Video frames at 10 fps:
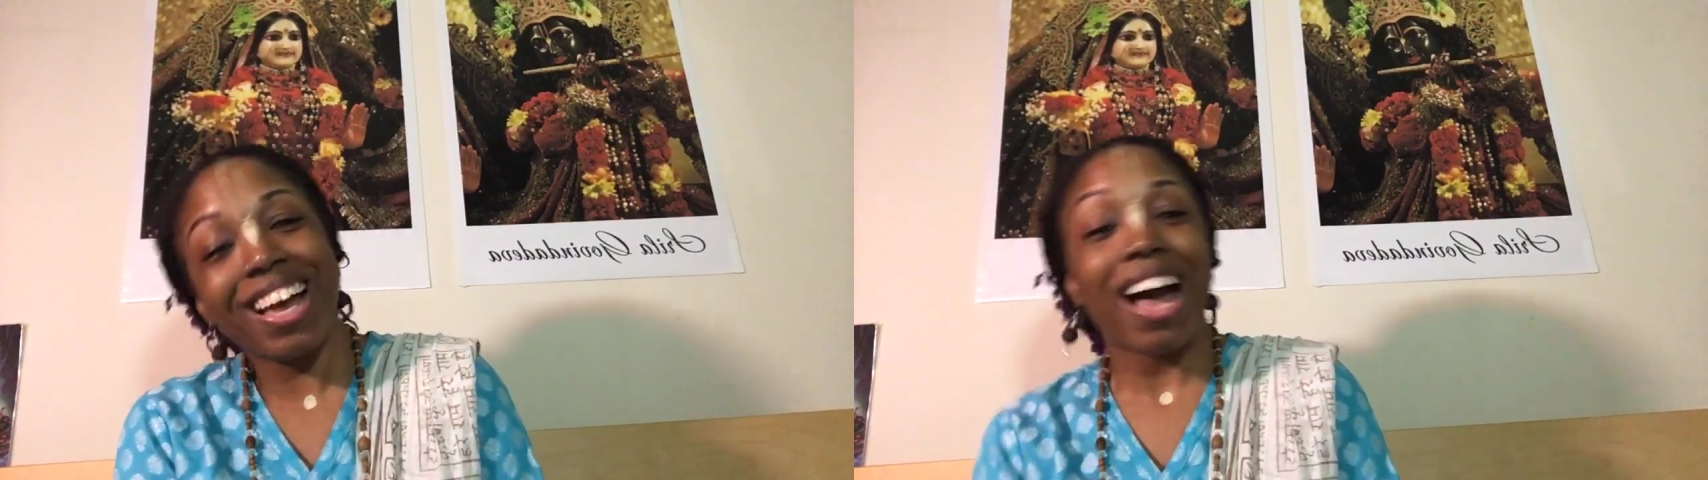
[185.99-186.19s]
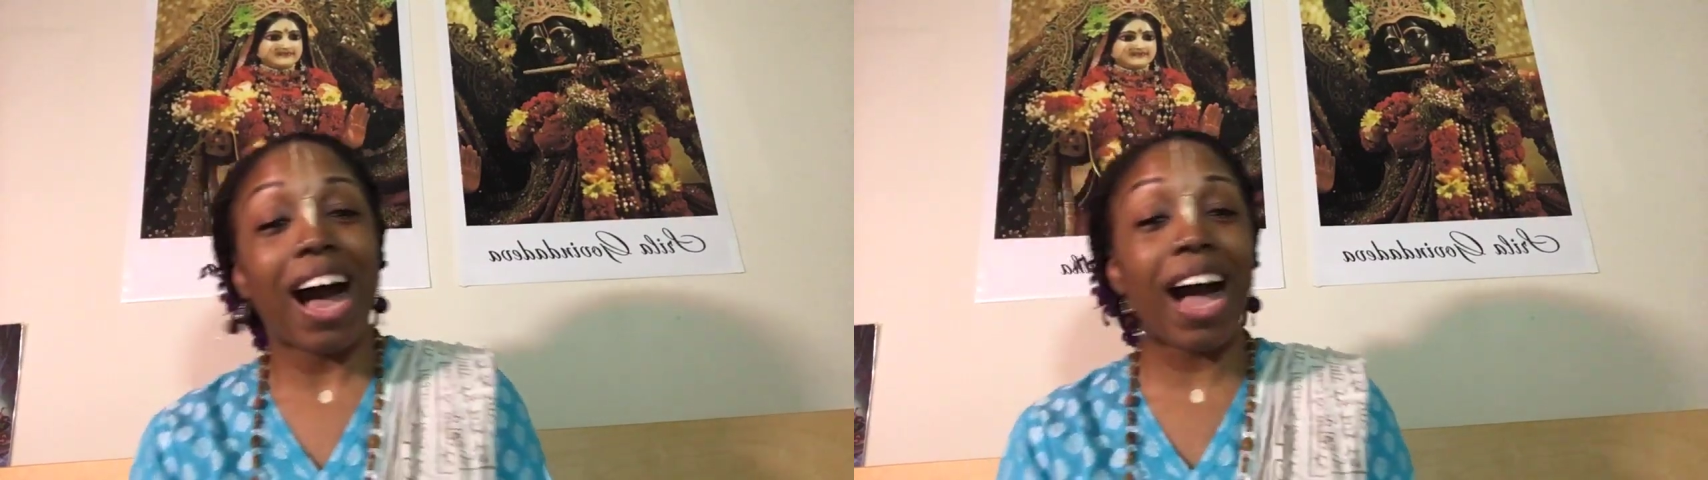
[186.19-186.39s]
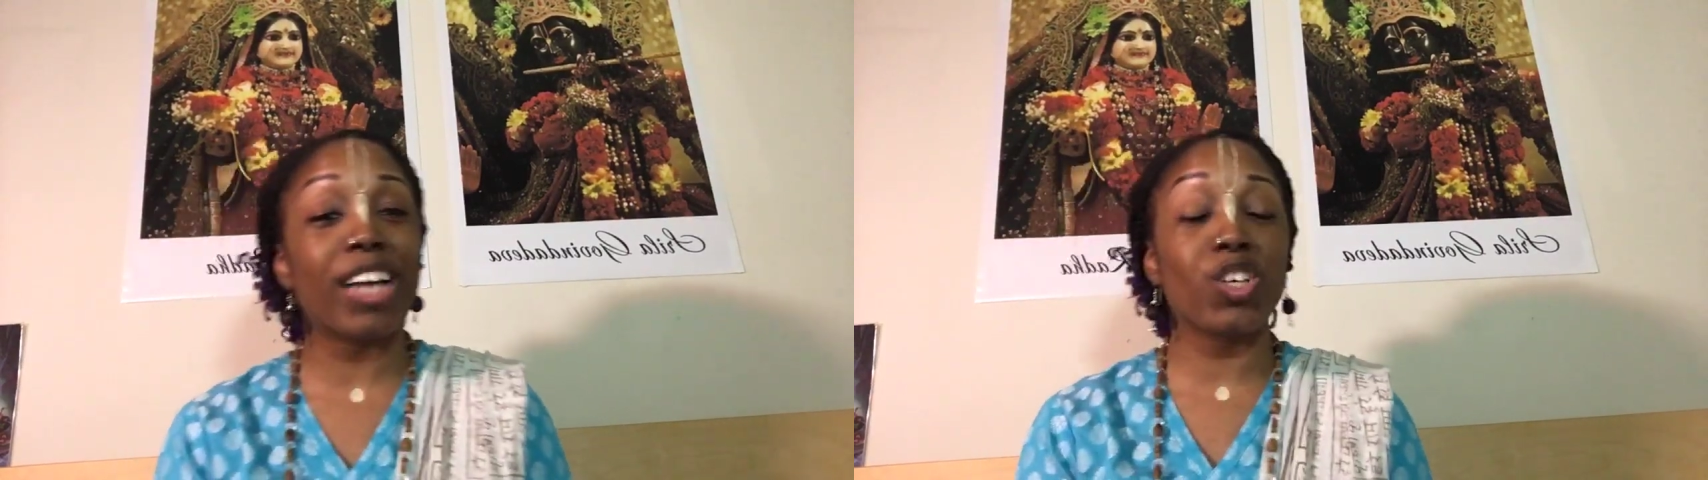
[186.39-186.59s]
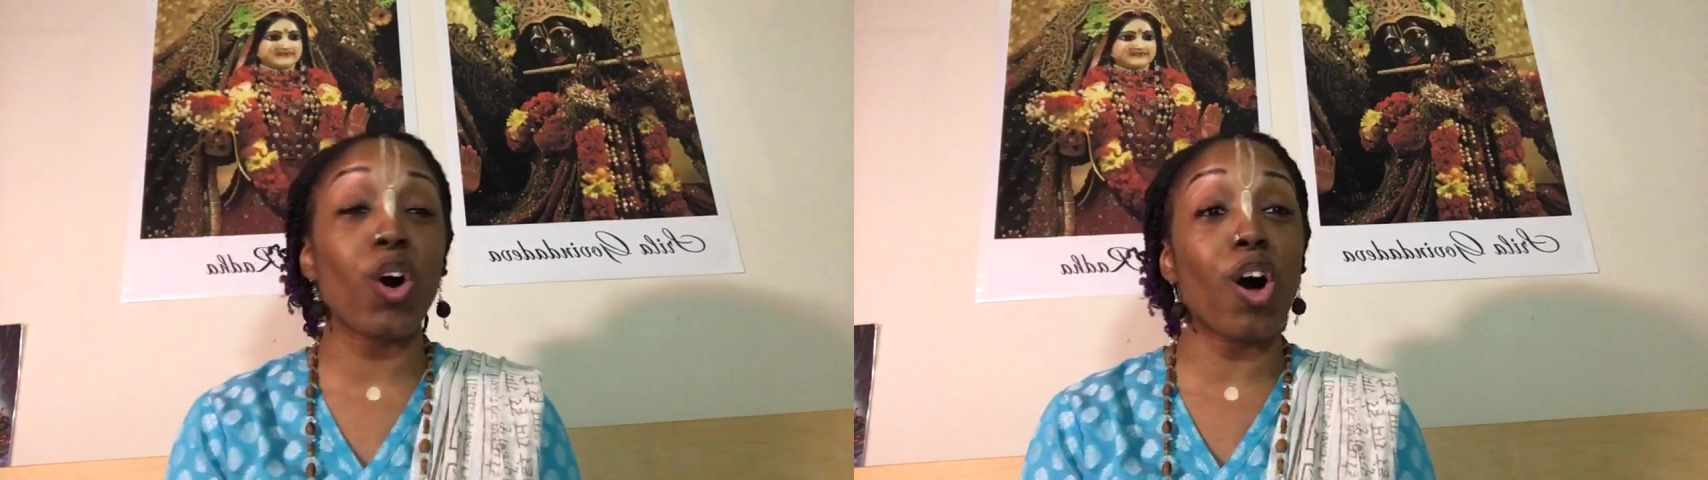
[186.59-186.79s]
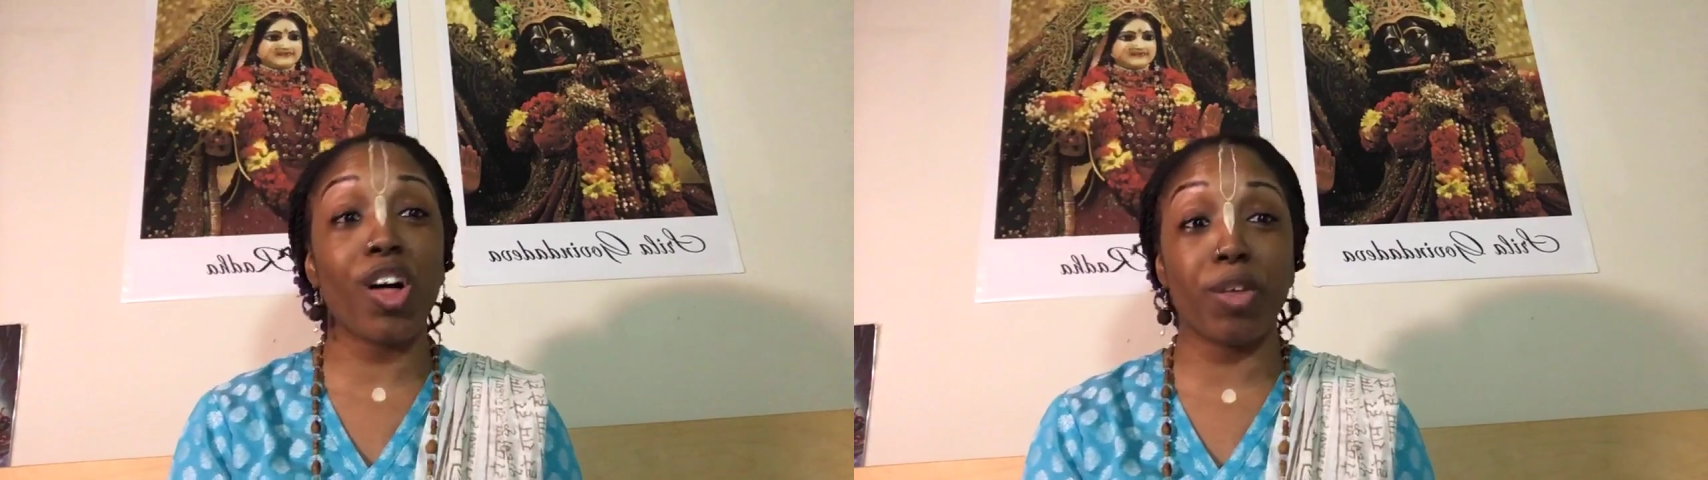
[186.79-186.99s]
Hi to
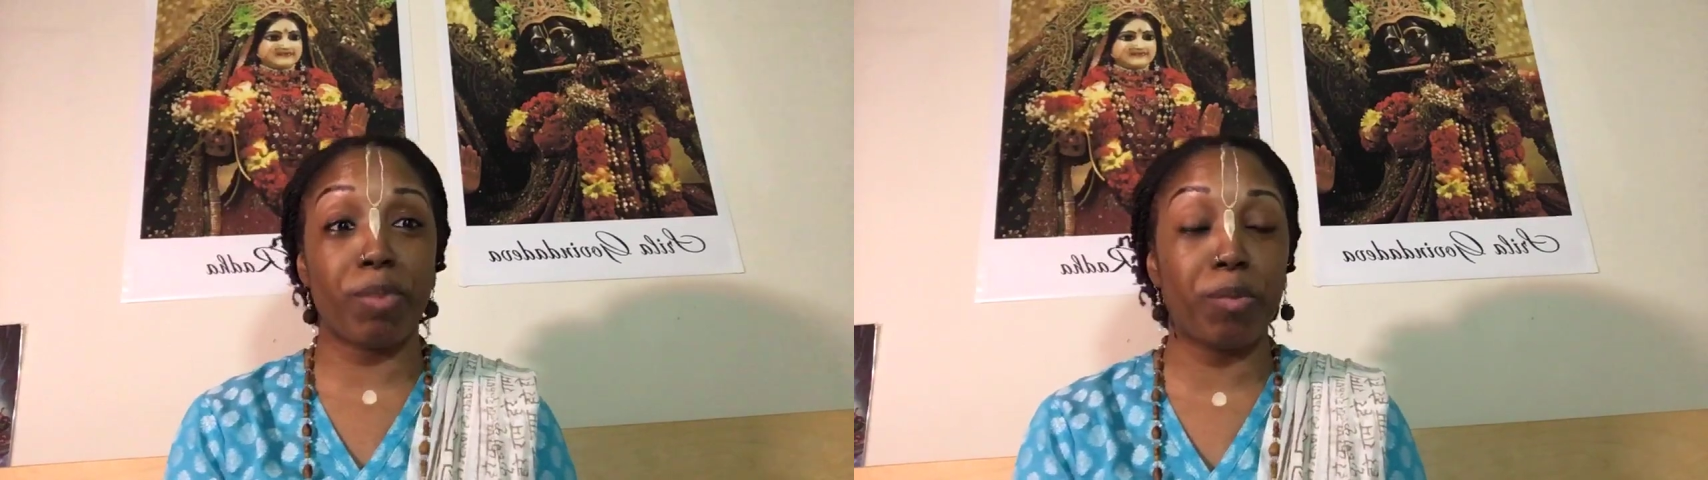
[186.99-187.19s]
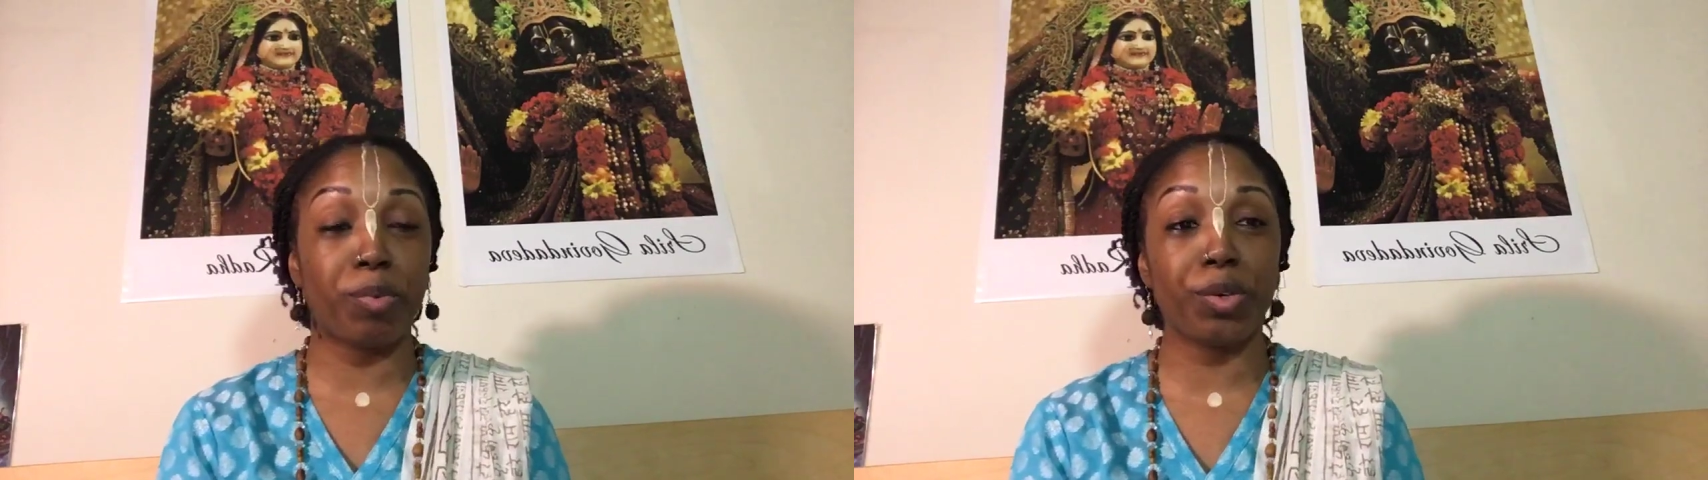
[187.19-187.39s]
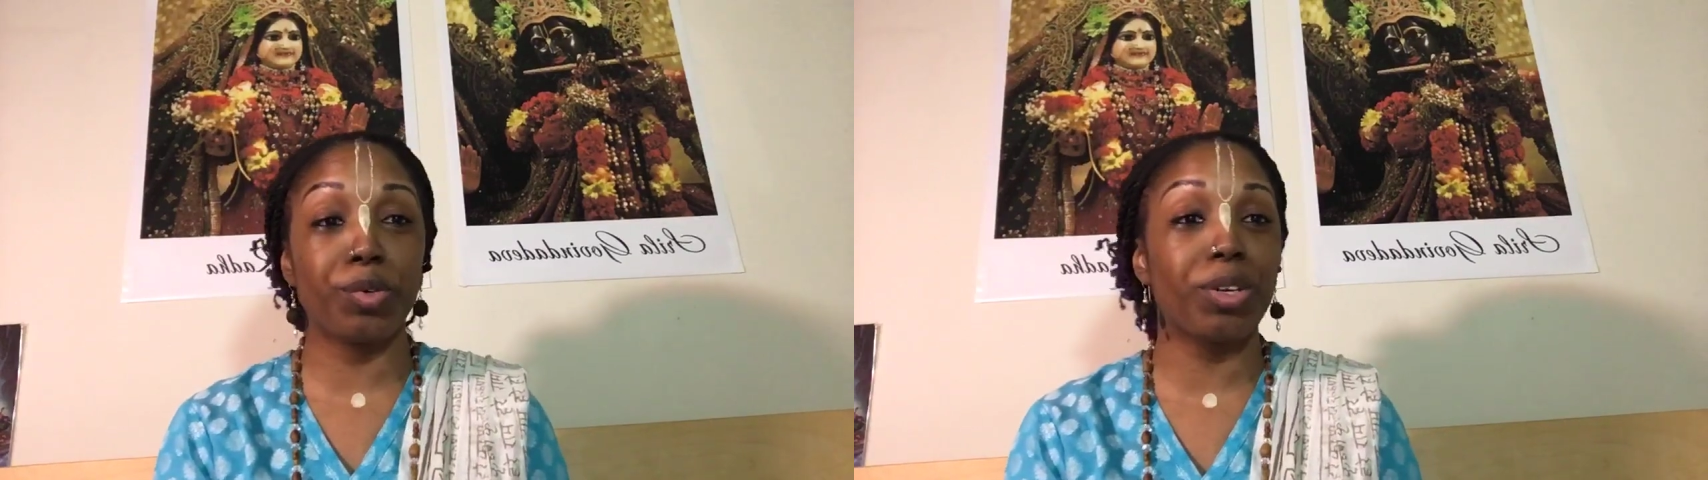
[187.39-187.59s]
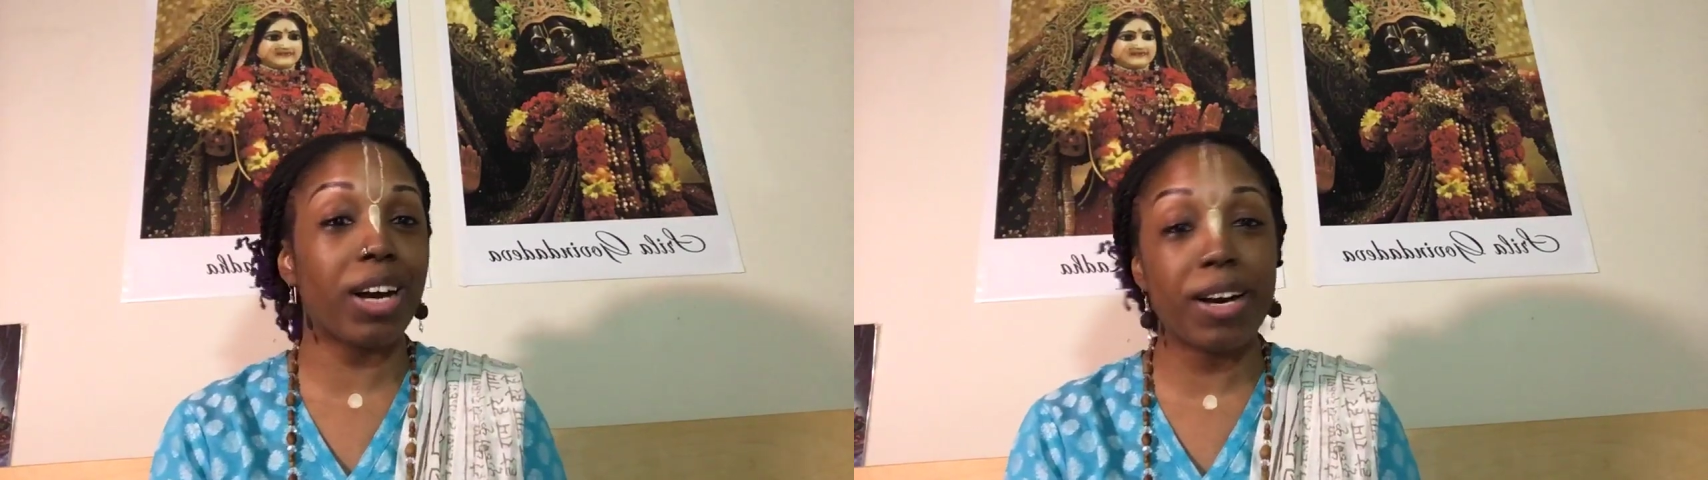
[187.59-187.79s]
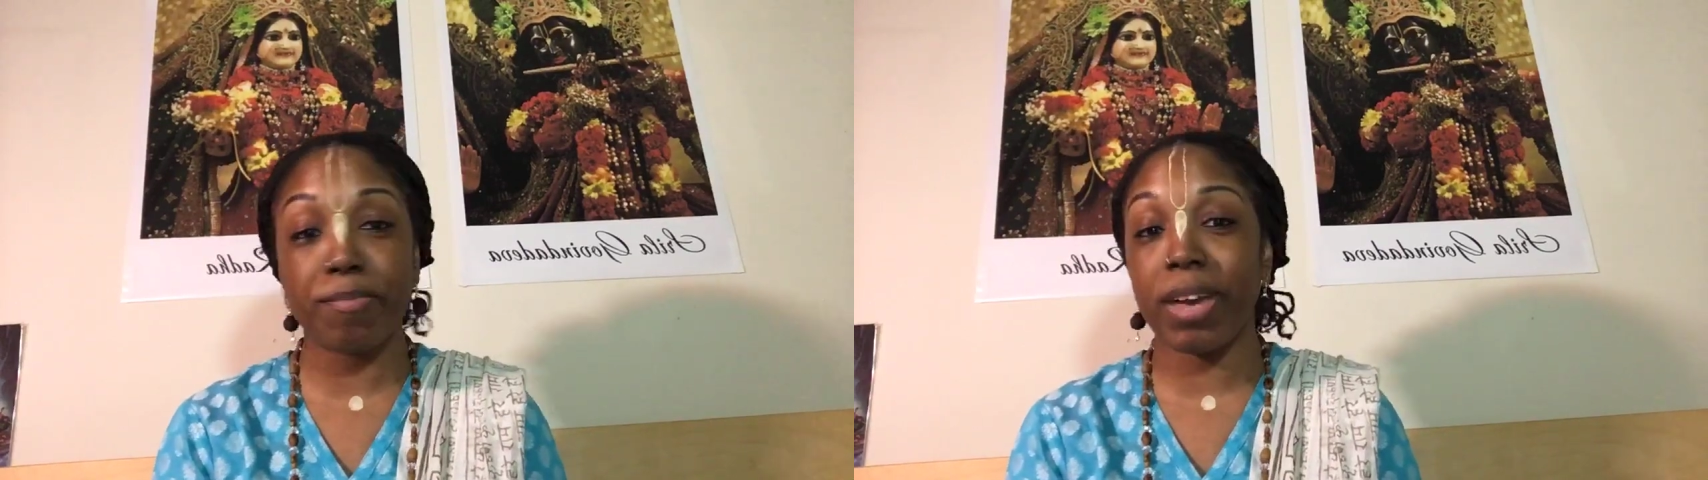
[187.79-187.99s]
all the people who come